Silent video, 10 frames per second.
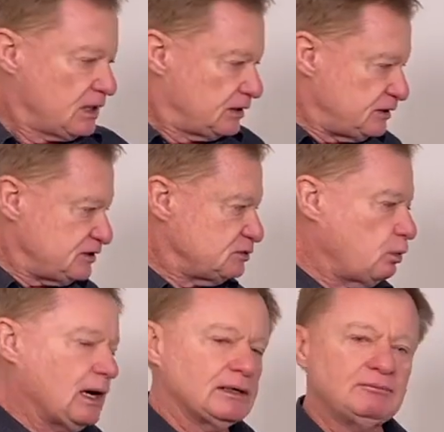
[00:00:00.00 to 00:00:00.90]
This is
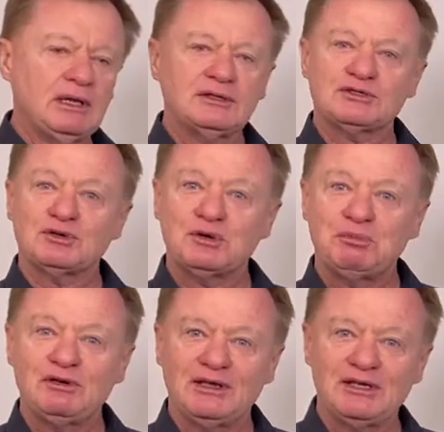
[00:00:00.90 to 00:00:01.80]
one that's got a
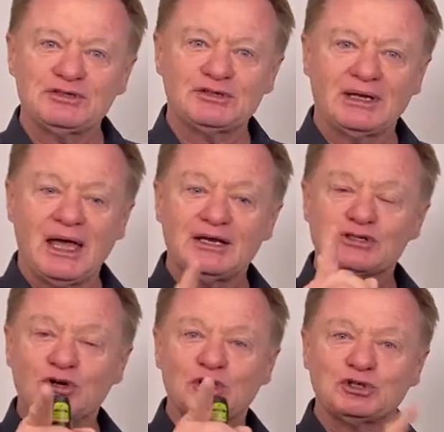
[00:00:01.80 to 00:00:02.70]
bit of a history and it's
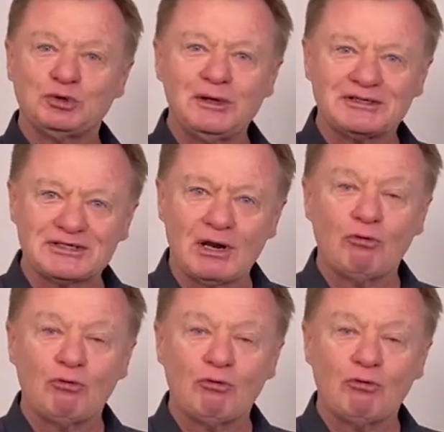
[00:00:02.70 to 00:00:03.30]
got a twist